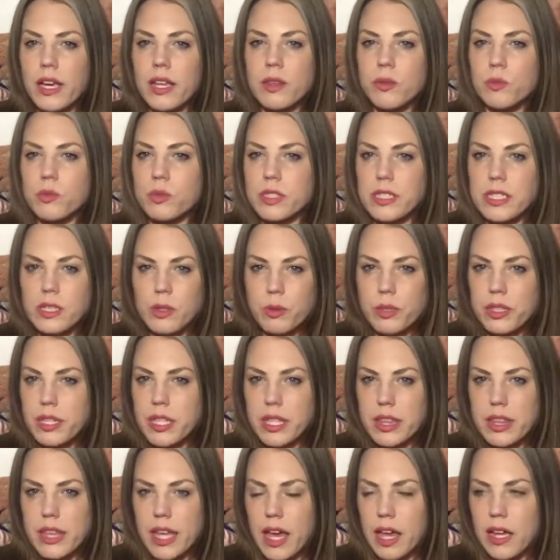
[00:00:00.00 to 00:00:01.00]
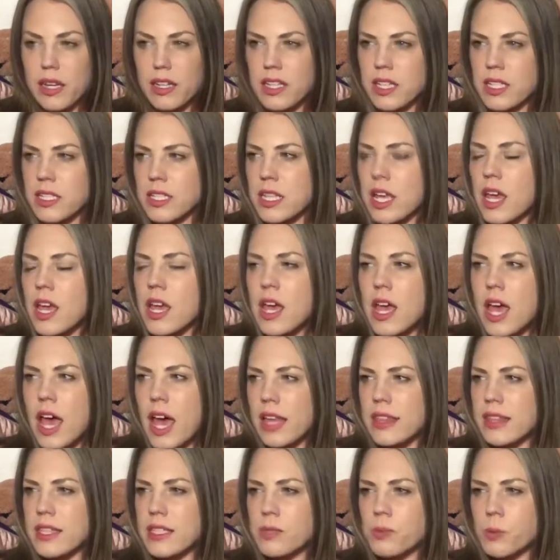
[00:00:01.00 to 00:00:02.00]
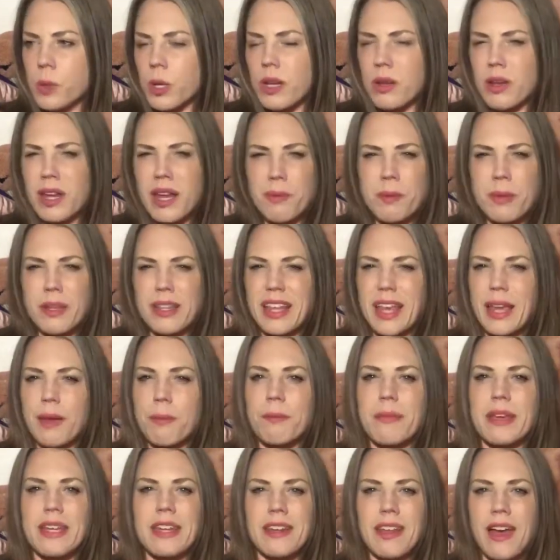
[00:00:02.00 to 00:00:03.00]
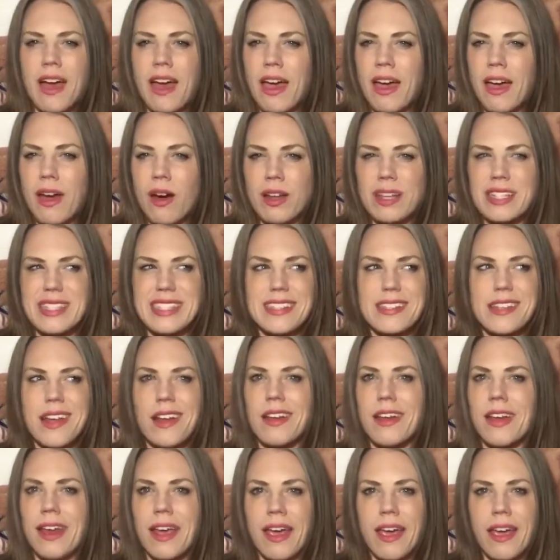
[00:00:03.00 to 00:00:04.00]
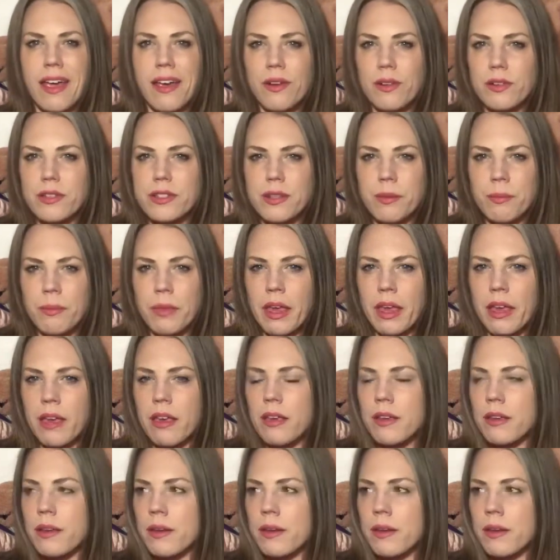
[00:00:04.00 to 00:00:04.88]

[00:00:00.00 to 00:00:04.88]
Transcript: And then we'll deal with it then. Because at this point, it had been like midnight on a Sunday or something.